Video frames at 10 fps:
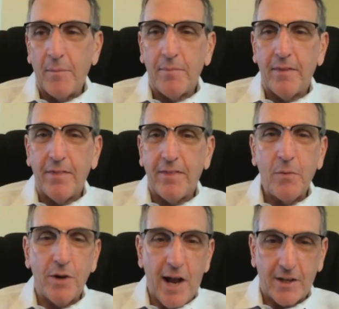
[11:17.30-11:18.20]
They
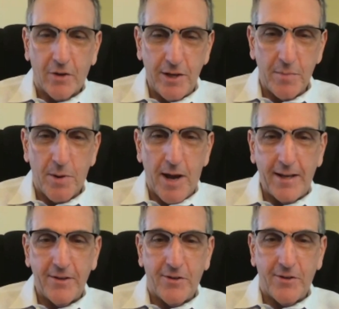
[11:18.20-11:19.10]
were not going to buy
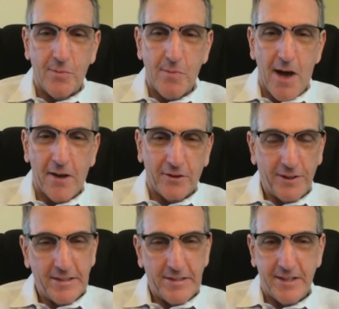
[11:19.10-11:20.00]
into a
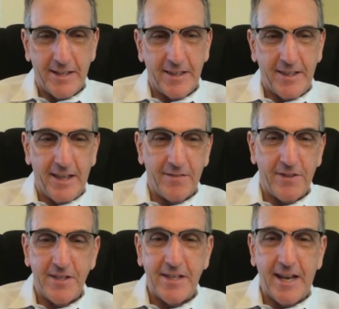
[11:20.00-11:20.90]
model that said at the end of
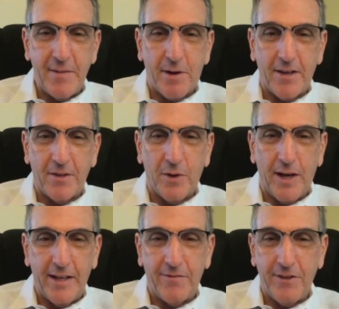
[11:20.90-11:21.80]
the day, by the
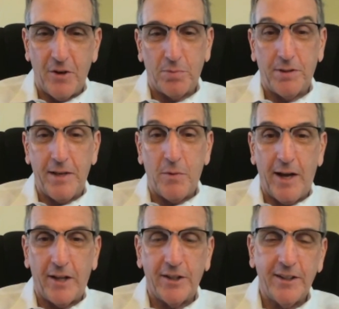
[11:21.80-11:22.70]
way, if you don't play
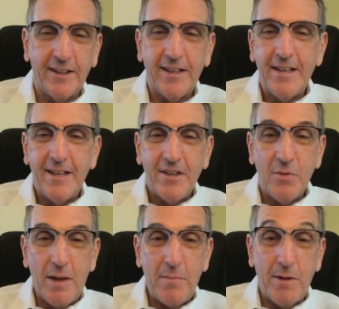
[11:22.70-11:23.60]
well, you
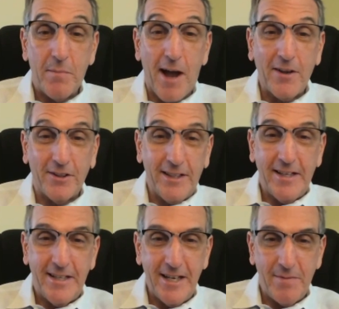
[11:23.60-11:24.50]
may be a minor
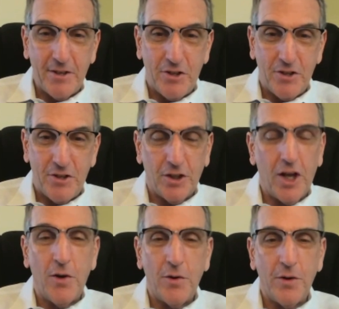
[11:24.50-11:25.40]
league team that you'll
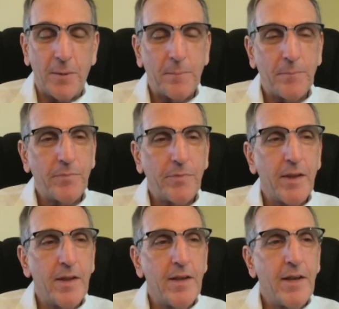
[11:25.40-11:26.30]
own.
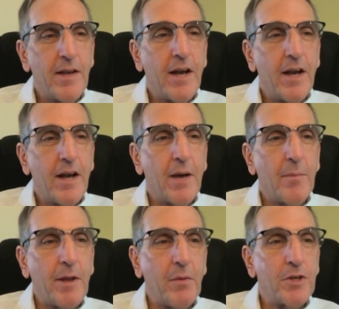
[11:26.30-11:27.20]

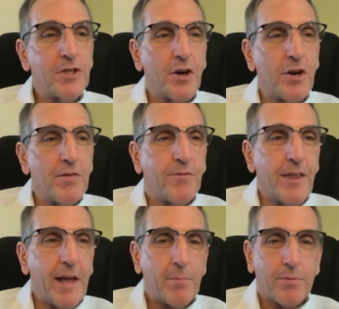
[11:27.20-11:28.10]
And in return
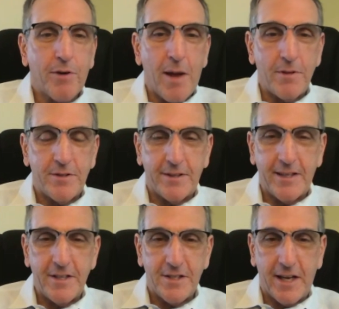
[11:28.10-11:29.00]
for that promise that
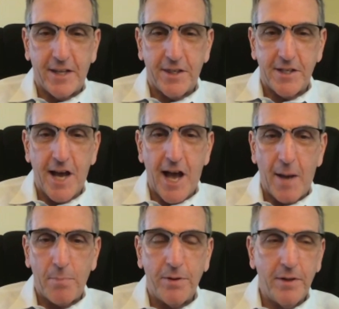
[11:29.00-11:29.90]
they'd stay at the
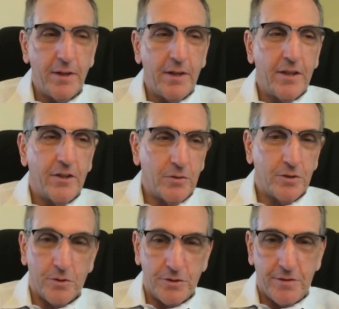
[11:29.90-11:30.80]
top, those
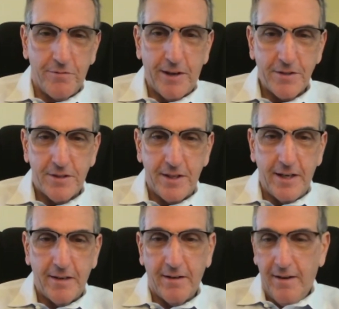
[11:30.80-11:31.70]
owners invested
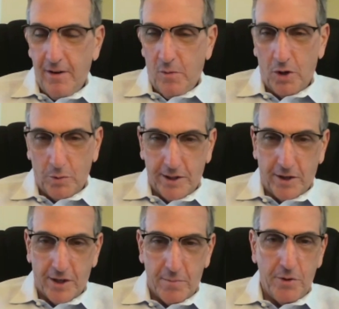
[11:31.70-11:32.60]
and worked with their
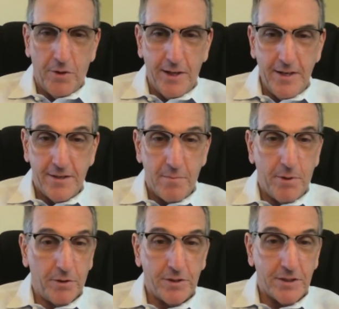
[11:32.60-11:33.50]
communities and
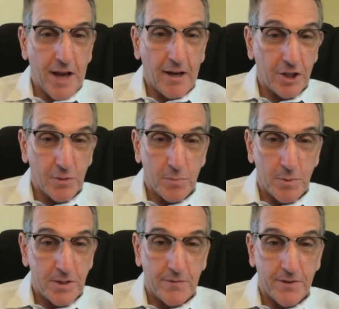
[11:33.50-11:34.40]
built
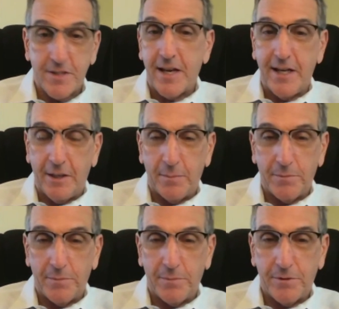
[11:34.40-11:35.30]
soccer-specific
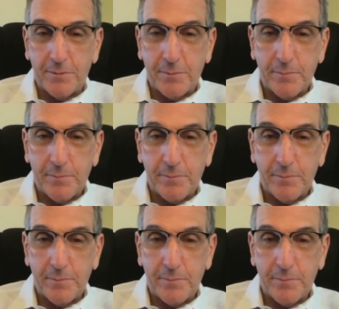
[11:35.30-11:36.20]
stadiums.
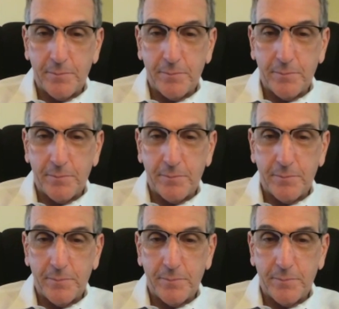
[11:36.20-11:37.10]
And the view was
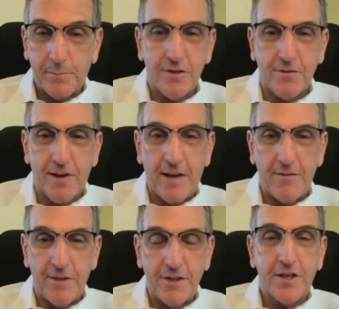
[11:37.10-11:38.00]
soccer couldn't
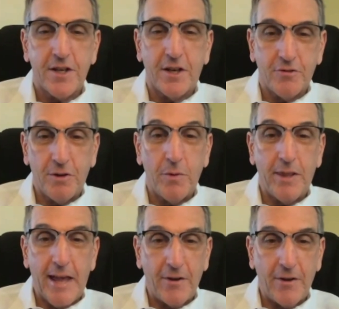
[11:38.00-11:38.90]
survive in this country
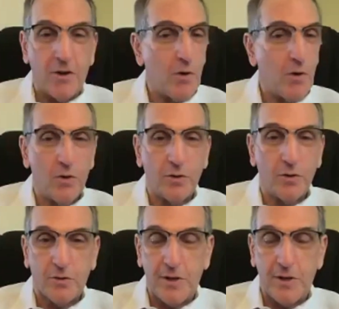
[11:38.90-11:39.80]
without a
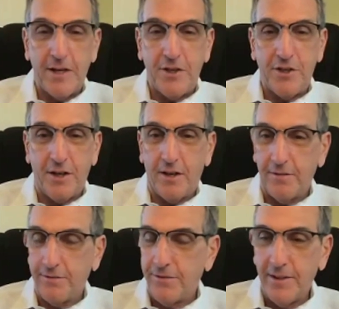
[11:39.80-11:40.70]
whole creation
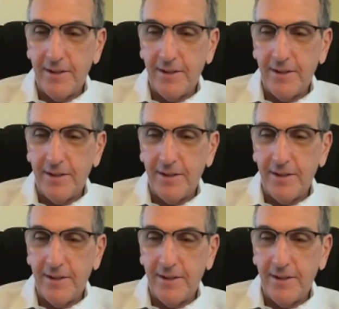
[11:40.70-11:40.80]
of